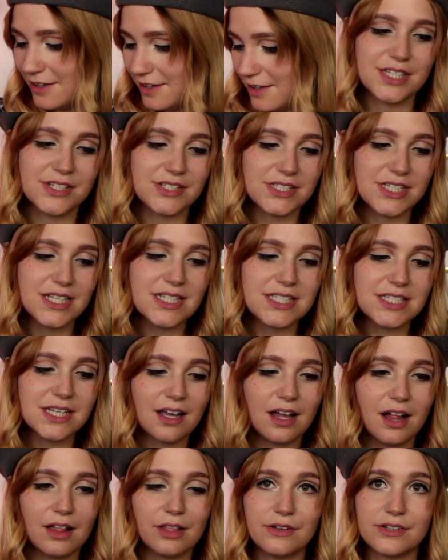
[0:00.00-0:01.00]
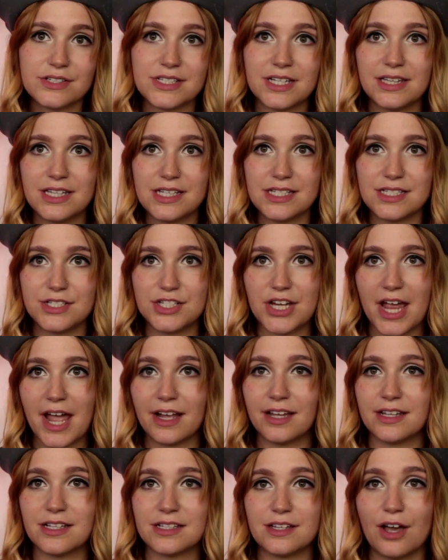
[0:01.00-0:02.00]
So since the colors in this
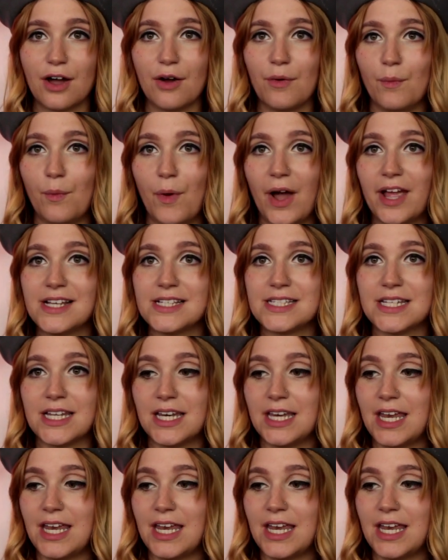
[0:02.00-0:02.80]
jacket are white,